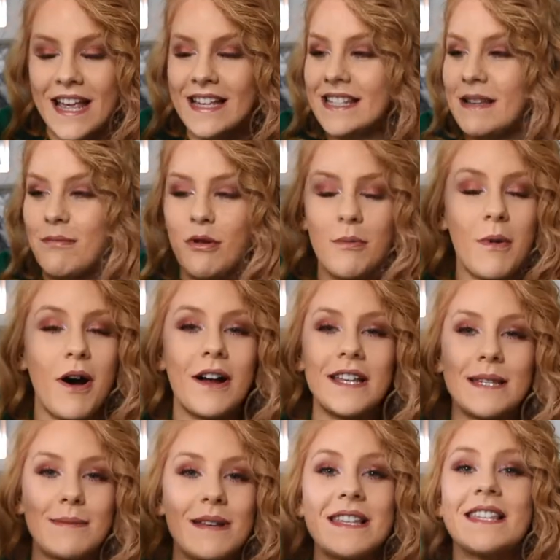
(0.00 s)
Simple
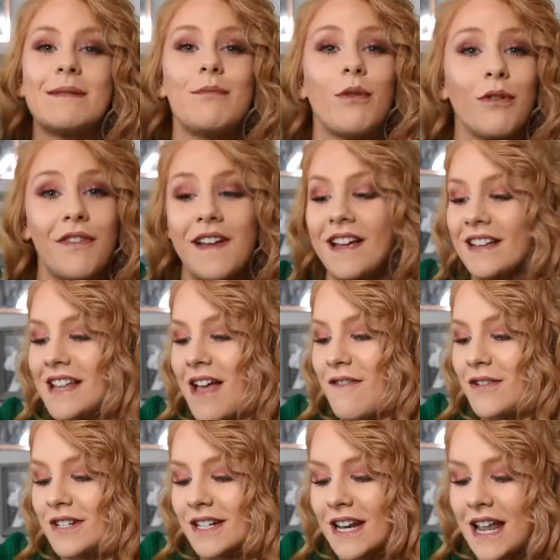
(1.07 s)
minds please simple things,
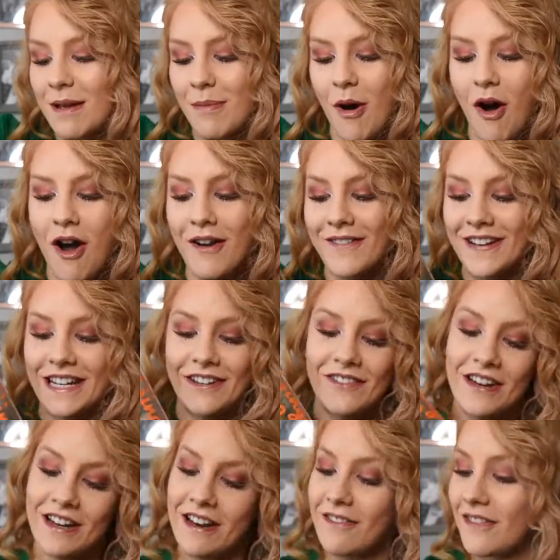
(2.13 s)
evidently, but I really,
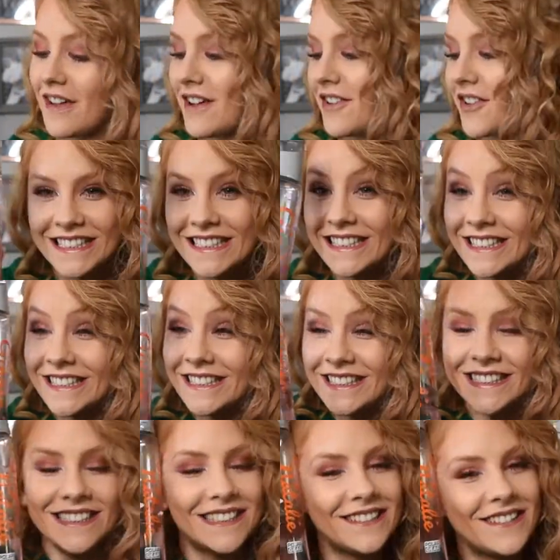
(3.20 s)
really love it.
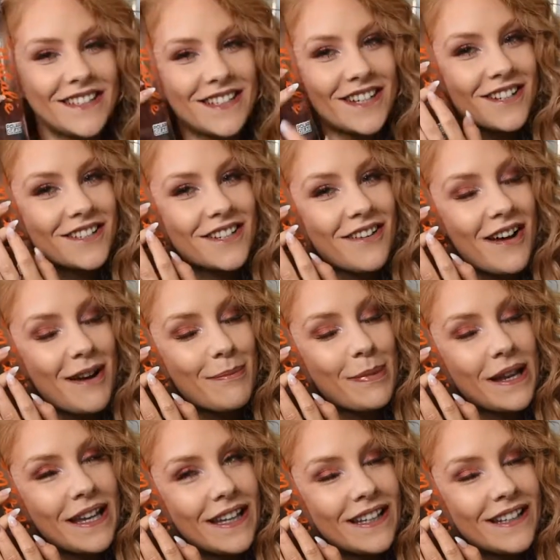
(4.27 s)
So happy.